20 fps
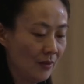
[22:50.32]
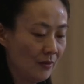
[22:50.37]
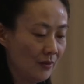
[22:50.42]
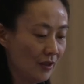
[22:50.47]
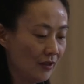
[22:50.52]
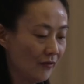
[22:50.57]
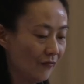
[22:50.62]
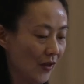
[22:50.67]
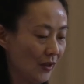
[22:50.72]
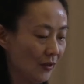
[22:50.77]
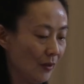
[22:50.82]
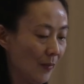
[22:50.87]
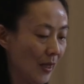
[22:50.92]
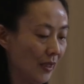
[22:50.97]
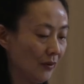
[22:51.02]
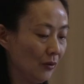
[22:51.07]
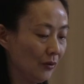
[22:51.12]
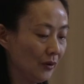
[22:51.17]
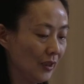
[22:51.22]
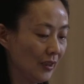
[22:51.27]
This
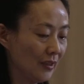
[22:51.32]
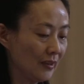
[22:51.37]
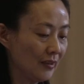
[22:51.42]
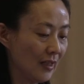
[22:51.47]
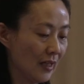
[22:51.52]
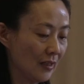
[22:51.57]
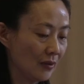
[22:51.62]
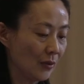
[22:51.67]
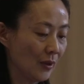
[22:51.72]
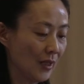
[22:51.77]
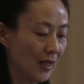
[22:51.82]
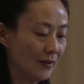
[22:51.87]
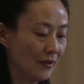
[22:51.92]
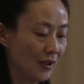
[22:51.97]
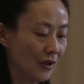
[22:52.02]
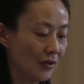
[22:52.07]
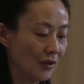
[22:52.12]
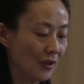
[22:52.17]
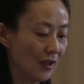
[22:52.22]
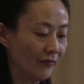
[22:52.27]
fundamental
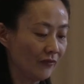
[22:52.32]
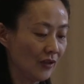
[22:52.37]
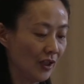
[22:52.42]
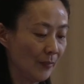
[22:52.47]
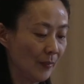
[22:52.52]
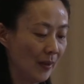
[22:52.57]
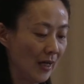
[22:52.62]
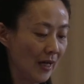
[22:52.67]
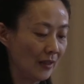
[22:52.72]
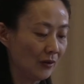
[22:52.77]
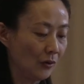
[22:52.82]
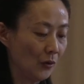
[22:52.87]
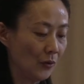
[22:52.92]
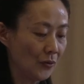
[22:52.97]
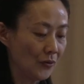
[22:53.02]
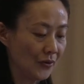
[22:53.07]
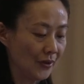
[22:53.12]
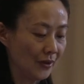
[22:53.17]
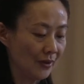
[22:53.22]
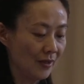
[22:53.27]
decontextualization of the implied
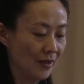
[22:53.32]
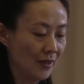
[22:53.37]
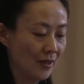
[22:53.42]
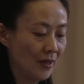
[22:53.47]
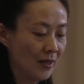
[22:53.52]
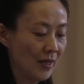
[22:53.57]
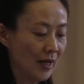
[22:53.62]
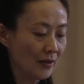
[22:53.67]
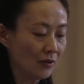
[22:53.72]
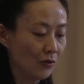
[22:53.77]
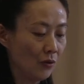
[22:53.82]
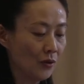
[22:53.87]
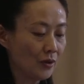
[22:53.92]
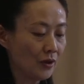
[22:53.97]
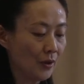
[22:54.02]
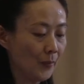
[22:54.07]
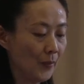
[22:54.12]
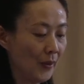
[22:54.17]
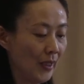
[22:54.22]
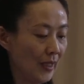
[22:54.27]
author has
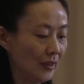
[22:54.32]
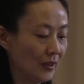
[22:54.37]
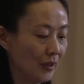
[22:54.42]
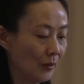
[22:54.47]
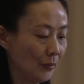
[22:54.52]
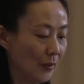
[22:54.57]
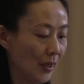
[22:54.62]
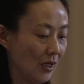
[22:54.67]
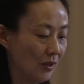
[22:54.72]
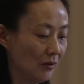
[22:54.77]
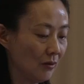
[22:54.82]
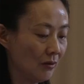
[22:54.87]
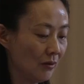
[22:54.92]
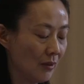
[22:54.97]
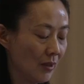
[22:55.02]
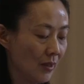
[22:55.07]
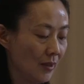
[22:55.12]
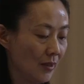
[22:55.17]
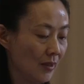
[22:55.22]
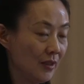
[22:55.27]
also played a role
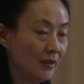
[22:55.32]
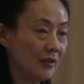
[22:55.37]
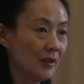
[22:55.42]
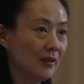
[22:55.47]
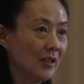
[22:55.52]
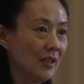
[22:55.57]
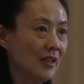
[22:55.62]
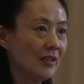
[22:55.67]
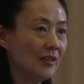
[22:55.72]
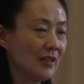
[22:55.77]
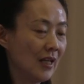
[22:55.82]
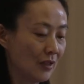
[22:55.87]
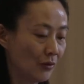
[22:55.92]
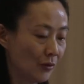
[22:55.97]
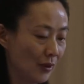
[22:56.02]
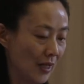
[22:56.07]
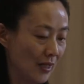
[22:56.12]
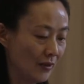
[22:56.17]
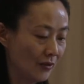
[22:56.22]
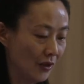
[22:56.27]
in the
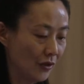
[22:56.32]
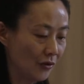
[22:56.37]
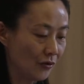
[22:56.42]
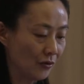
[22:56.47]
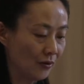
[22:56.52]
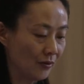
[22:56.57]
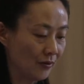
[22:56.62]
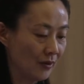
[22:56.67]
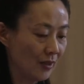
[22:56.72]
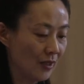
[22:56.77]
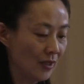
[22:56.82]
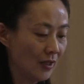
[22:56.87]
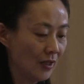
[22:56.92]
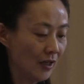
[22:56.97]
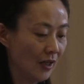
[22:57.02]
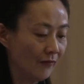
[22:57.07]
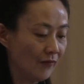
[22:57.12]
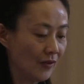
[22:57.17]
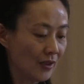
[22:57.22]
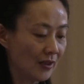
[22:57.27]
decontextualization
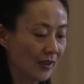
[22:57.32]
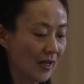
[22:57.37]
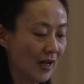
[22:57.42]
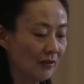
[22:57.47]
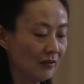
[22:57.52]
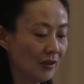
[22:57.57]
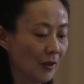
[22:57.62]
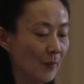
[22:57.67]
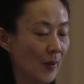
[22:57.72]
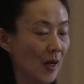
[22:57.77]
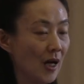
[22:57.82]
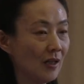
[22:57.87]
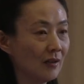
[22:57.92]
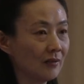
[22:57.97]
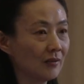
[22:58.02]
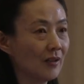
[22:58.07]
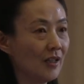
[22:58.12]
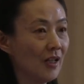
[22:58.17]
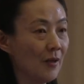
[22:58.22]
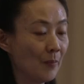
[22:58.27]
of its
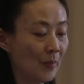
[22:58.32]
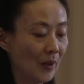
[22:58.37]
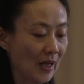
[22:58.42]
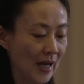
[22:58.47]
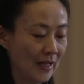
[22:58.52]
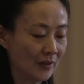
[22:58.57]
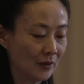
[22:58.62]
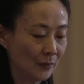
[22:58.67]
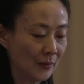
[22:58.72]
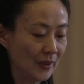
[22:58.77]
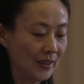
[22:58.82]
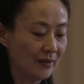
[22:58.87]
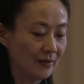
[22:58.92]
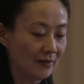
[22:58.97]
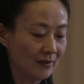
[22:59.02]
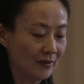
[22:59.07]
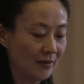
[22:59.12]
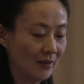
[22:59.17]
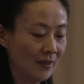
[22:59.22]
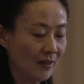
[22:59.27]
counterpart, implied
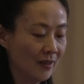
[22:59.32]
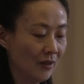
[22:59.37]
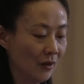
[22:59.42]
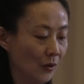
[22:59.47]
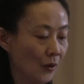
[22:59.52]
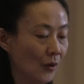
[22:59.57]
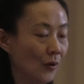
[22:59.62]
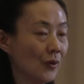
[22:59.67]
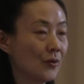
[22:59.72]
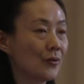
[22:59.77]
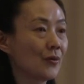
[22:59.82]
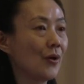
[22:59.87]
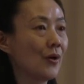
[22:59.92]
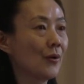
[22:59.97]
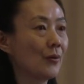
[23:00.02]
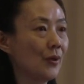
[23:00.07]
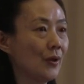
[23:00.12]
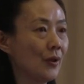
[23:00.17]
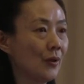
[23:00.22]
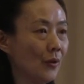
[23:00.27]
reader, or
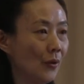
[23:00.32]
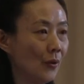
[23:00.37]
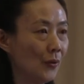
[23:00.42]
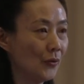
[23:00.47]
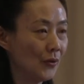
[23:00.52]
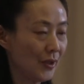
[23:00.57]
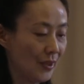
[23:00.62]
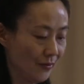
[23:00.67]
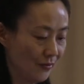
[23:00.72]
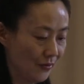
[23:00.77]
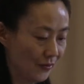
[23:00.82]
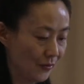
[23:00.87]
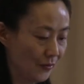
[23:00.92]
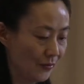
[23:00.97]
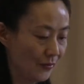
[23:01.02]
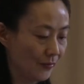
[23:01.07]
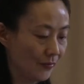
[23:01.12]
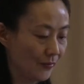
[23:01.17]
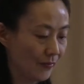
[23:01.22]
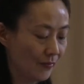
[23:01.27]
authorial
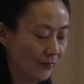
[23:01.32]
audience.